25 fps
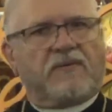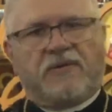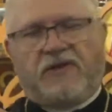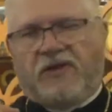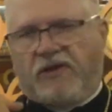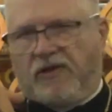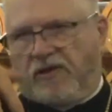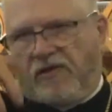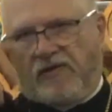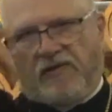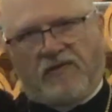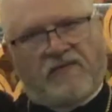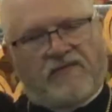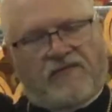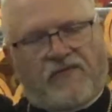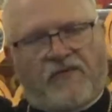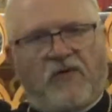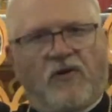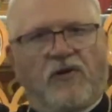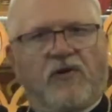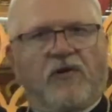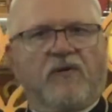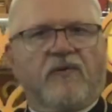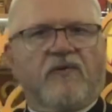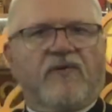you know,
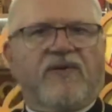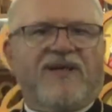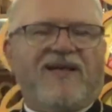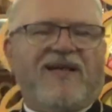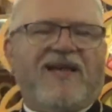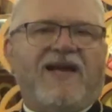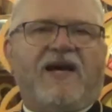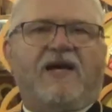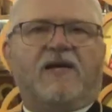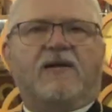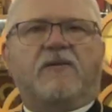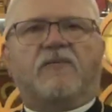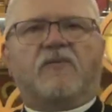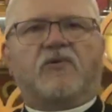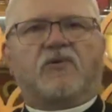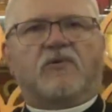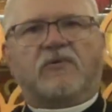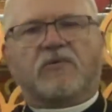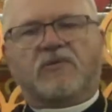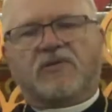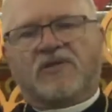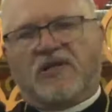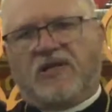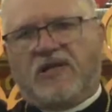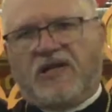for the
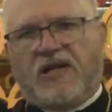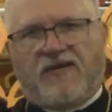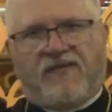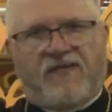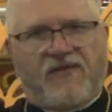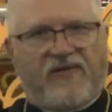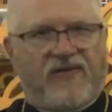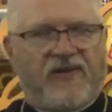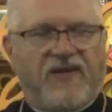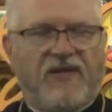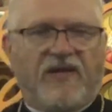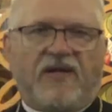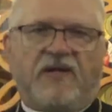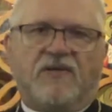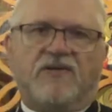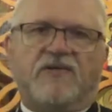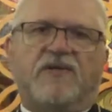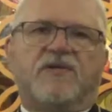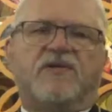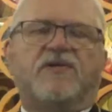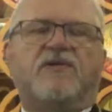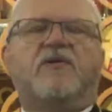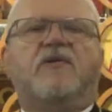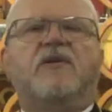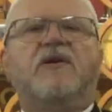animals and everything
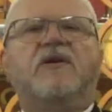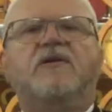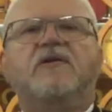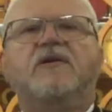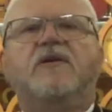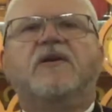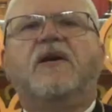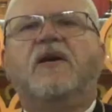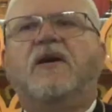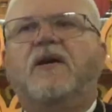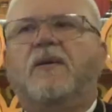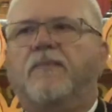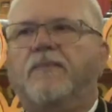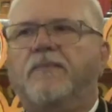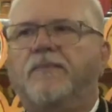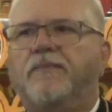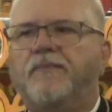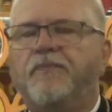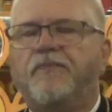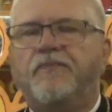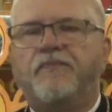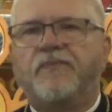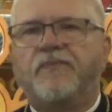else that's going to come.